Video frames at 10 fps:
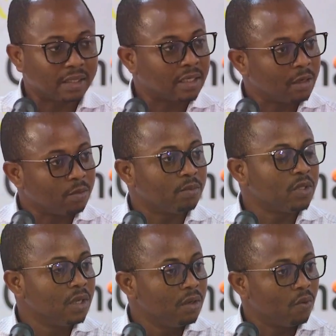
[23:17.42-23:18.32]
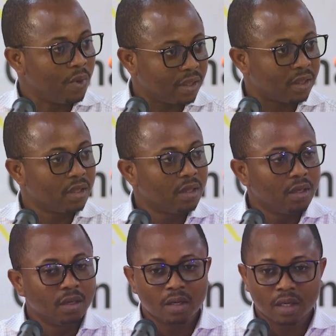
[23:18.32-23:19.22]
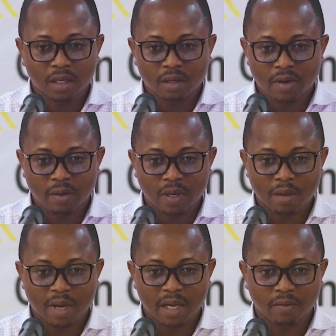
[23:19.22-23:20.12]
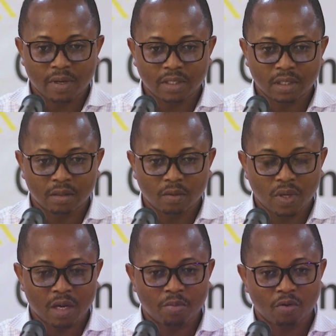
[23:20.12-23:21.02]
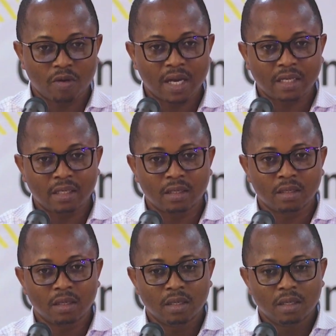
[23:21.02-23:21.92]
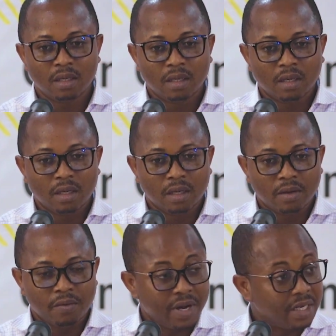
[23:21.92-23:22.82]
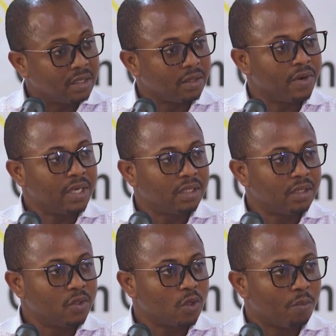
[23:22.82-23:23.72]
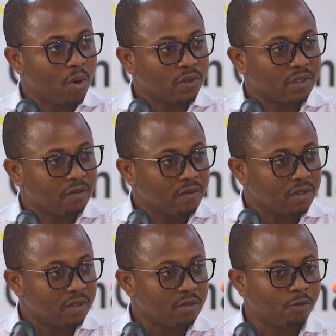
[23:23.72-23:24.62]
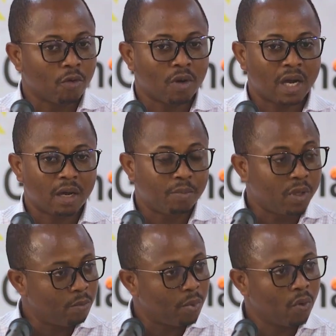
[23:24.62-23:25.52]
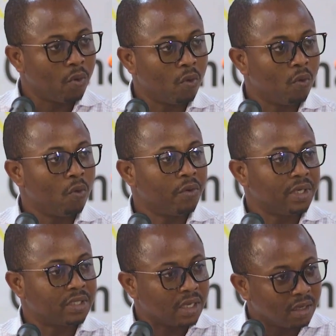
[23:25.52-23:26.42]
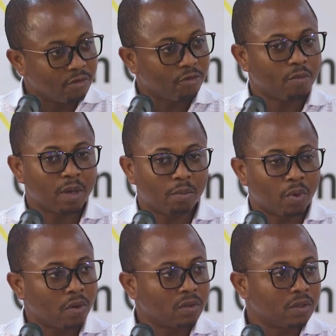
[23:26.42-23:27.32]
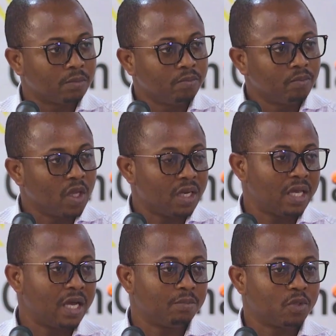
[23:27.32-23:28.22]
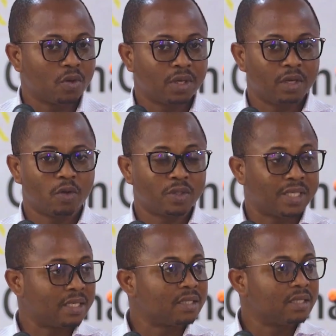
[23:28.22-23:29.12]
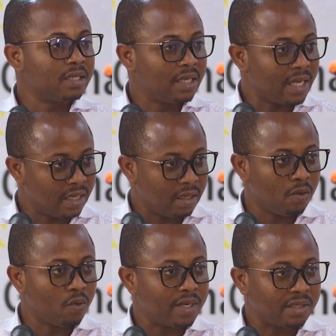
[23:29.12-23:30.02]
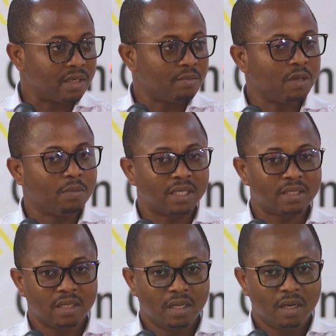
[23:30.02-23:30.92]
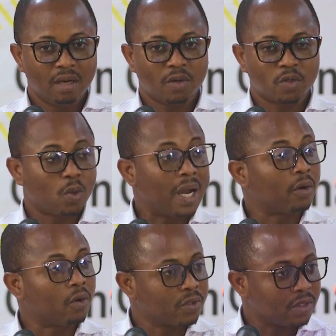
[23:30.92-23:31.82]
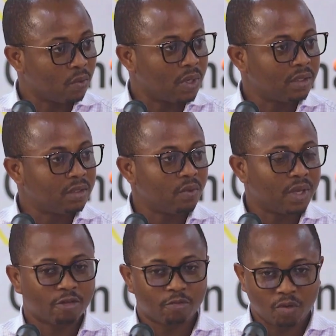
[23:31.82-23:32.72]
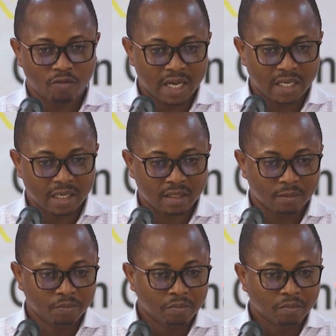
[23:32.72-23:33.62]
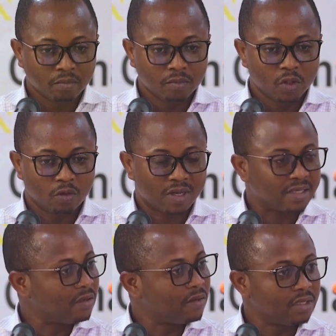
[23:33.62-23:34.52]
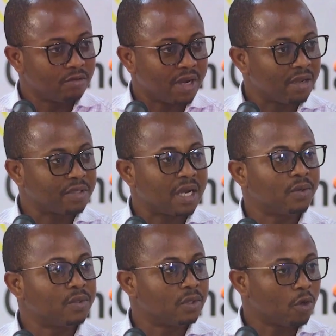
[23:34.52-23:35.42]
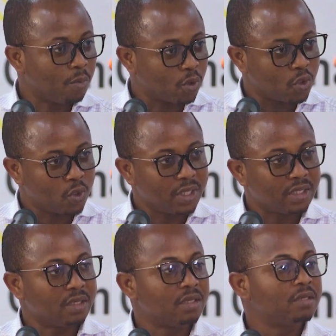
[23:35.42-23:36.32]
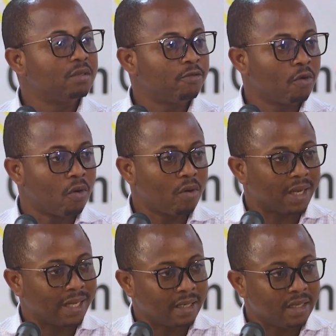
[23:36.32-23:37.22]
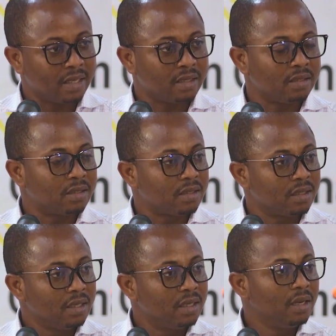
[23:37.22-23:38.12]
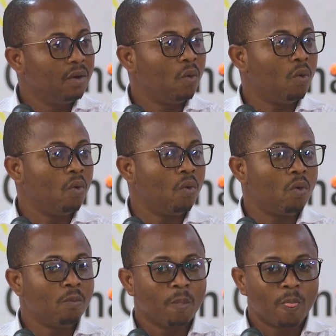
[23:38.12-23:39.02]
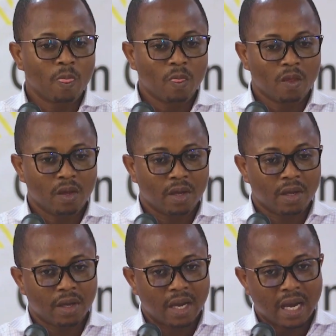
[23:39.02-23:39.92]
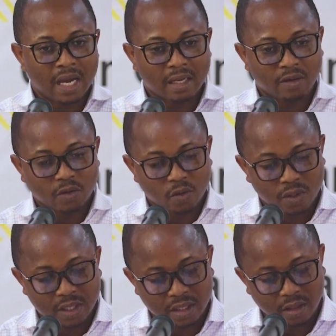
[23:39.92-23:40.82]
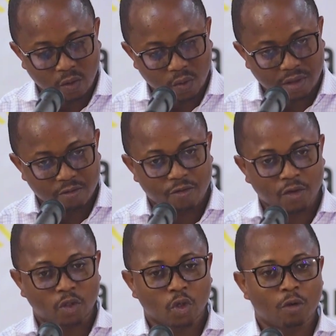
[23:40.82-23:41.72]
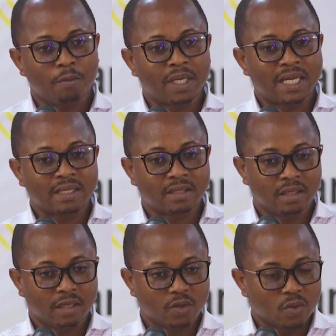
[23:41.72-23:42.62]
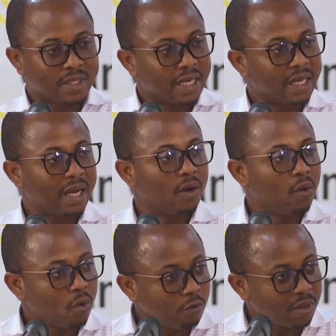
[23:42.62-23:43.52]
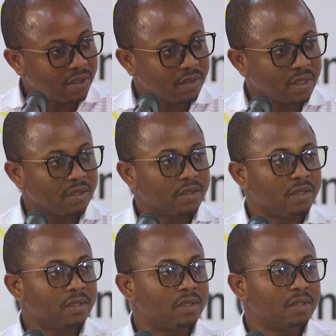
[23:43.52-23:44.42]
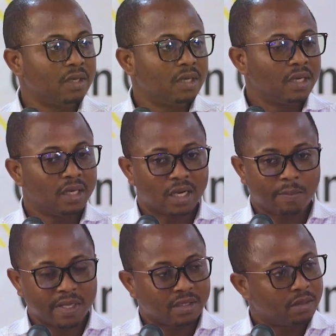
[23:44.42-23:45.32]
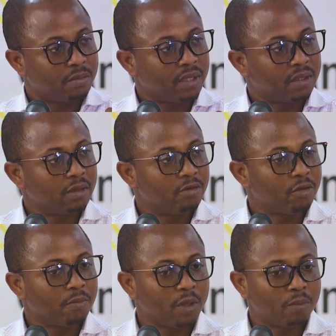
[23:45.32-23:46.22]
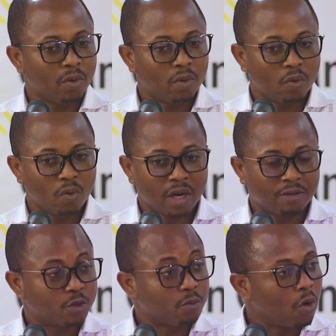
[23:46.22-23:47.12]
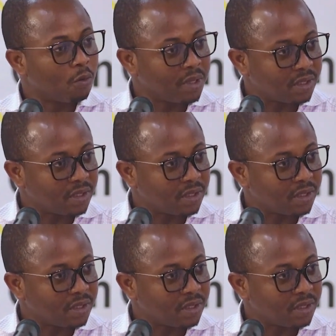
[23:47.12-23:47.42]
that come with regular migration. We are providing reintegration support services for our people who return from abroad, and here I'm talking not just the EU and Germany, but also across the world. We have provided over 75,000 opportunities for Ghanaians who are not only looking for a job but are seeking to start their own businesses, capacity building for people who have small